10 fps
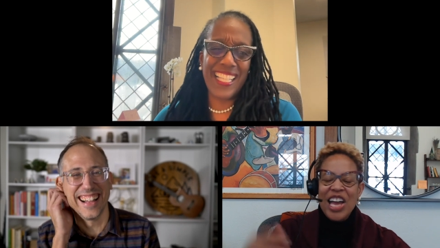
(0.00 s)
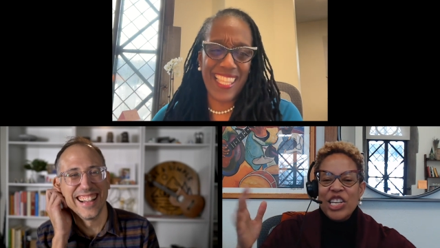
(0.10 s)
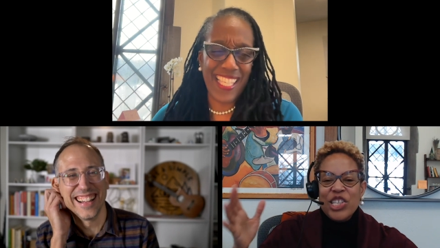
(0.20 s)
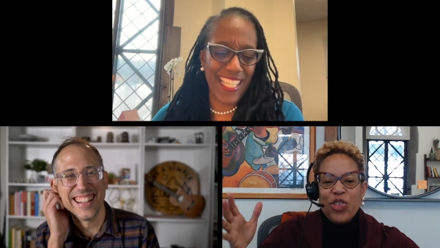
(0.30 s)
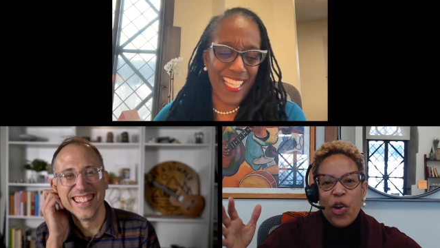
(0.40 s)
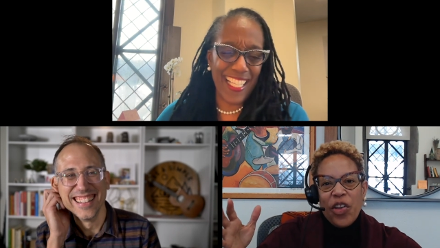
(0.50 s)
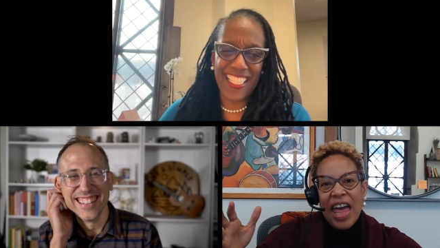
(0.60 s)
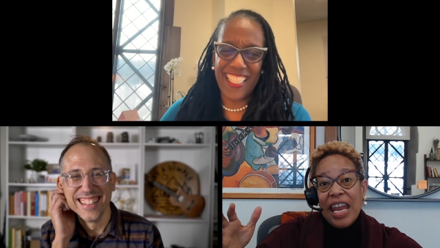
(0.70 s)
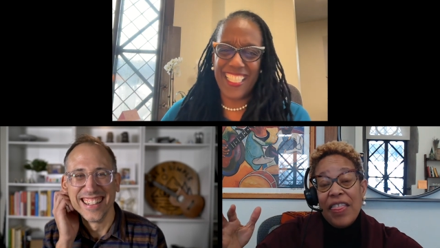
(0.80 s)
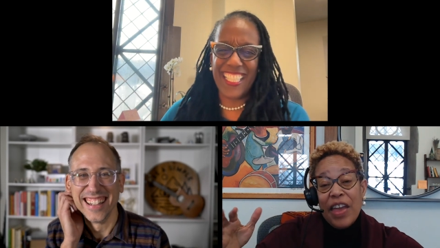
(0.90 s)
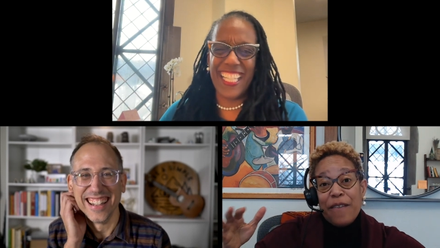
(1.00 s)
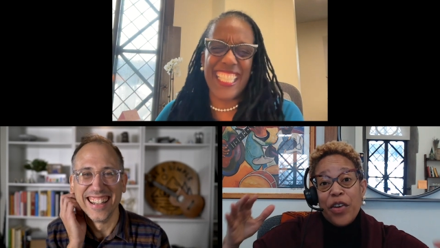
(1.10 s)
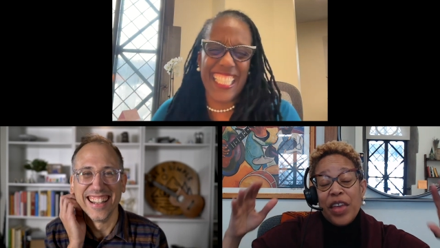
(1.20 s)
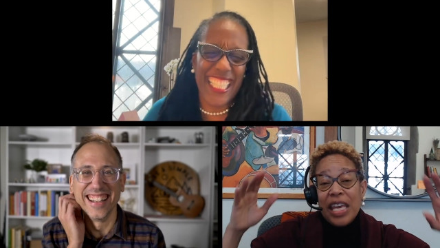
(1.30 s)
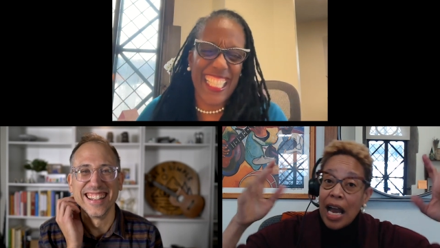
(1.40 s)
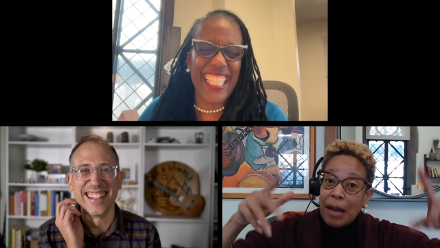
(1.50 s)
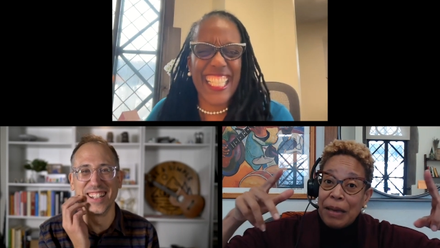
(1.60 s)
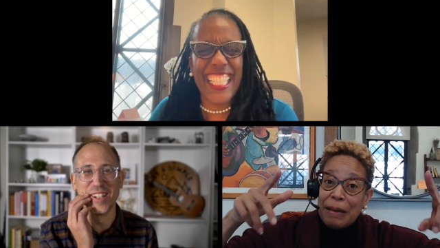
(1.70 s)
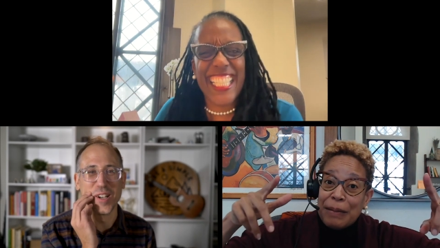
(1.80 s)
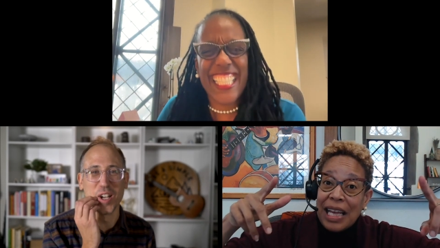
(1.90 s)
Speaker 1: just throwing that in there for the young
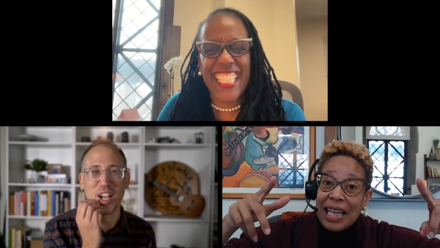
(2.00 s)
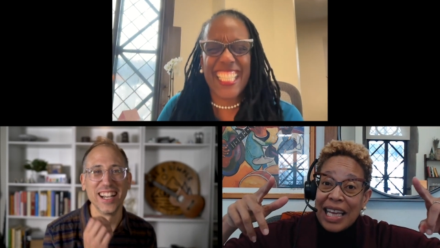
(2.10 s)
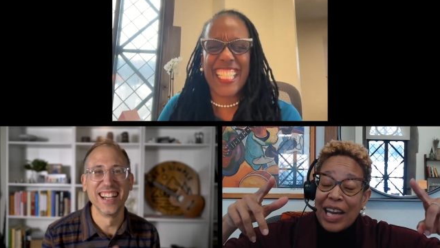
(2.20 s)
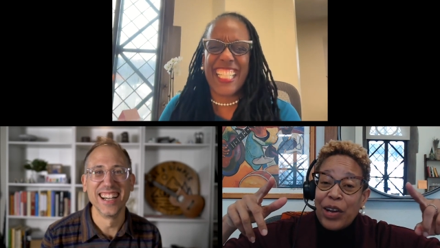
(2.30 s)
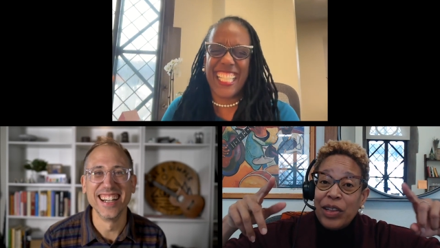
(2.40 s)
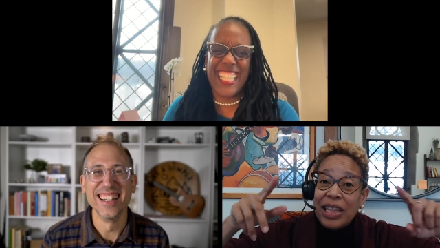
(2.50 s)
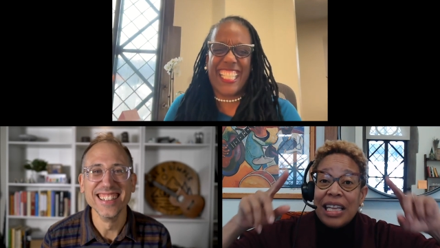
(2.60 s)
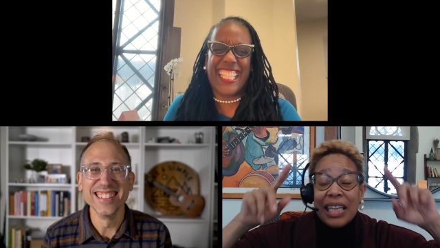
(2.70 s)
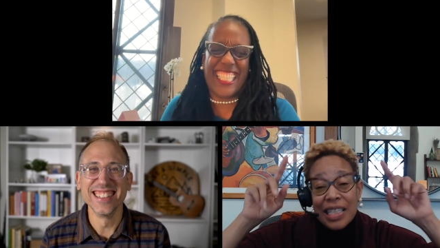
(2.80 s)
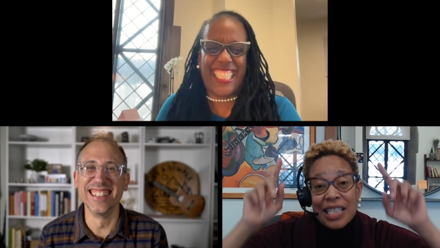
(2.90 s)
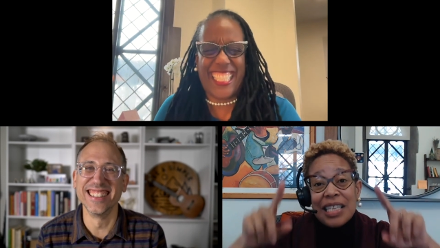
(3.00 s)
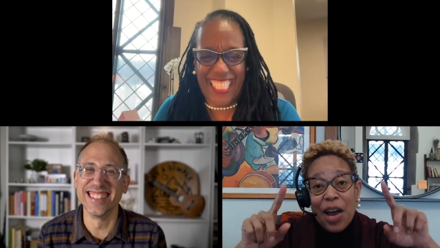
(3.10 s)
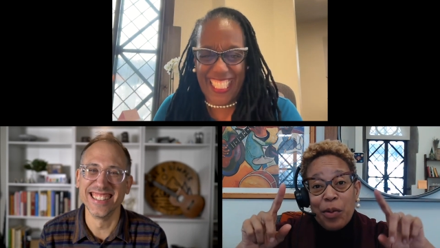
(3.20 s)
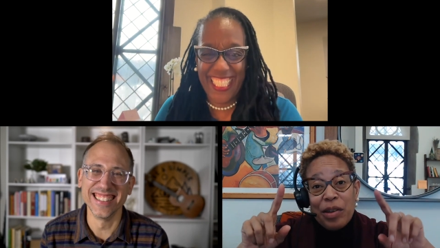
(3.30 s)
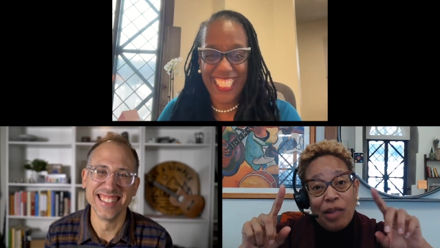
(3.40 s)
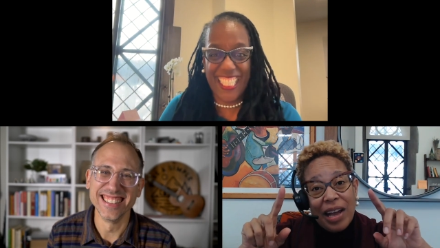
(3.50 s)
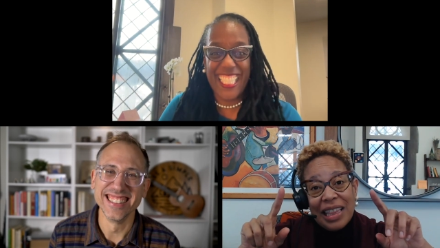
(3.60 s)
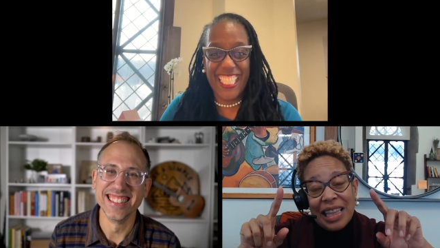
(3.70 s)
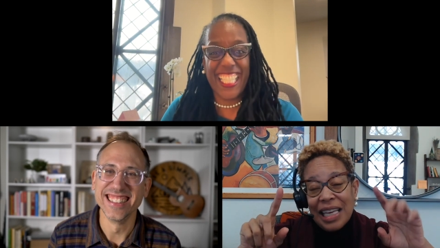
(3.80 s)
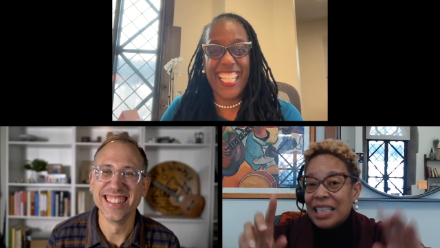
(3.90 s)
people out there who think this is how we
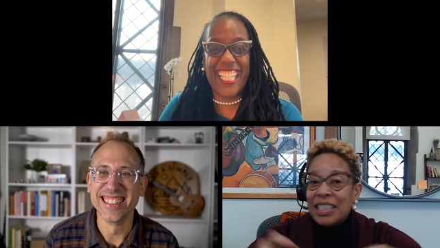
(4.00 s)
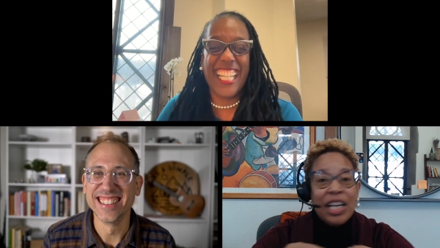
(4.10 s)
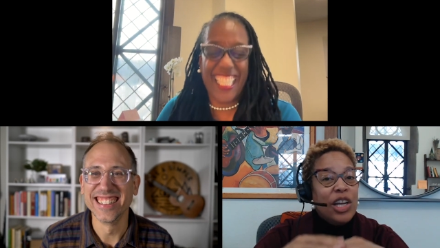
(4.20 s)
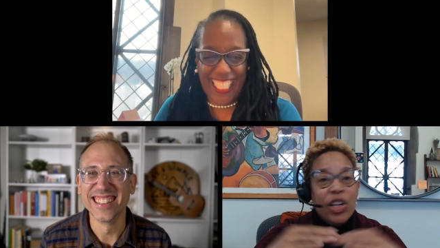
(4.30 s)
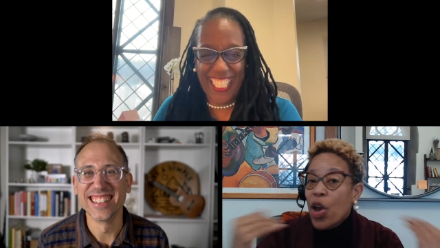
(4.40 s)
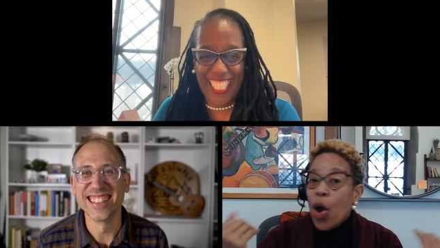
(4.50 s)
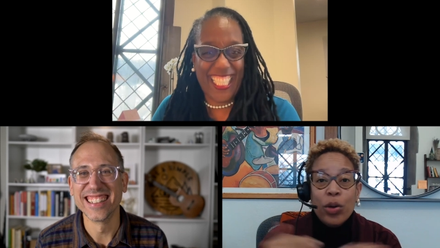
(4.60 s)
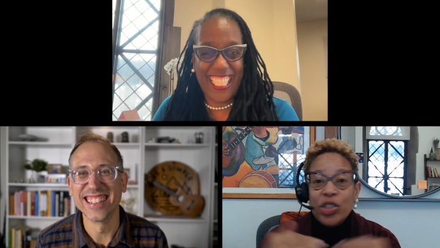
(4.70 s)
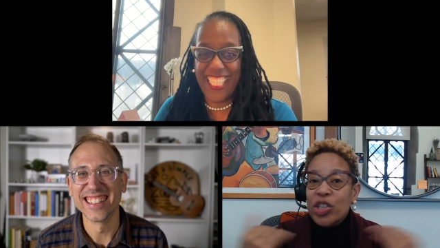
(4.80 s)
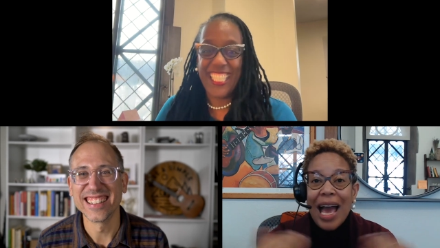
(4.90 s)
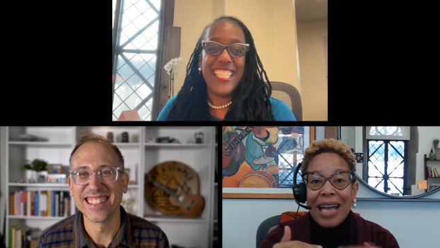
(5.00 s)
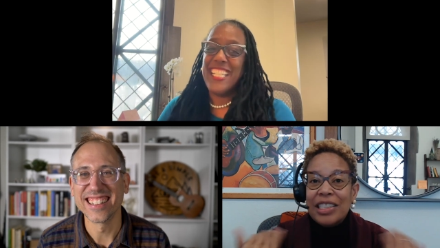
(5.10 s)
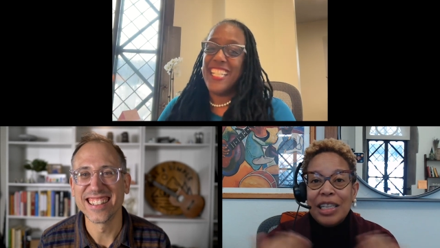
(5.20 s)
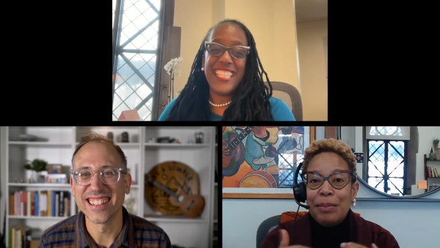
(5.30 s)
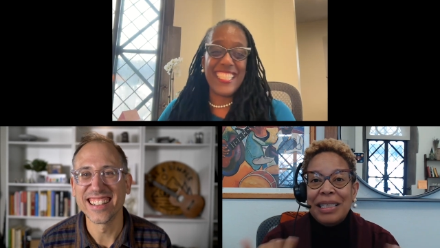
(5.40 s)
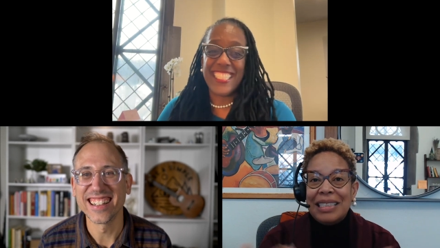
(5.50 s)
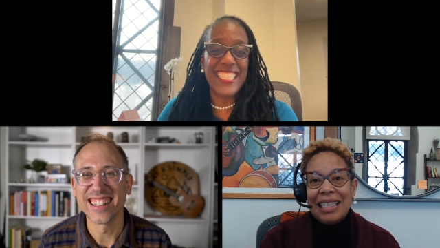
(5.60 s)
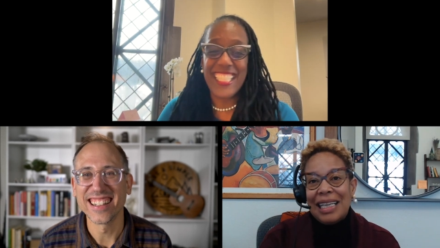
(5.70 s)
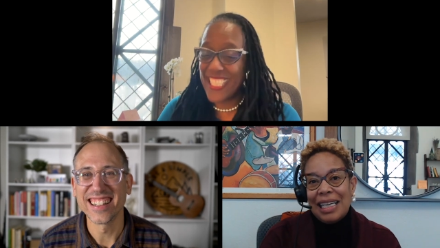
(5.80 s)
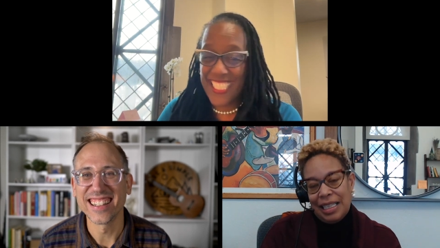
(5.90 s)
write things. No chat
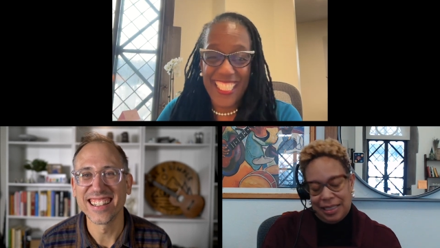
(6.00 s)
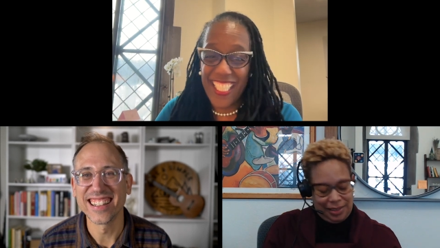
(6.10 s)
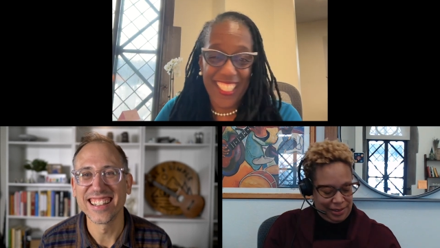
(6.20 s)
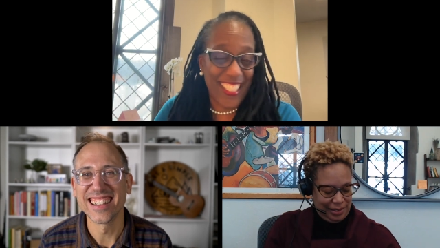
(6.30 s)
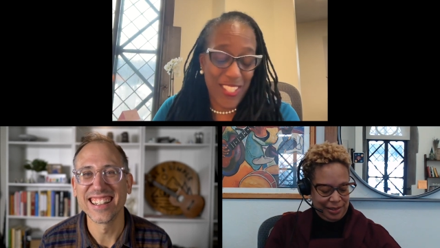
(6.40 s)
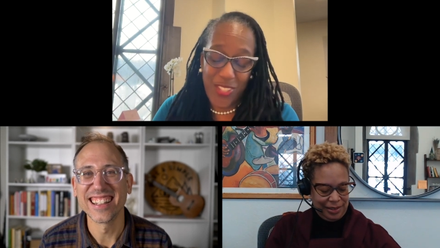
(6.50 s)
GPT. No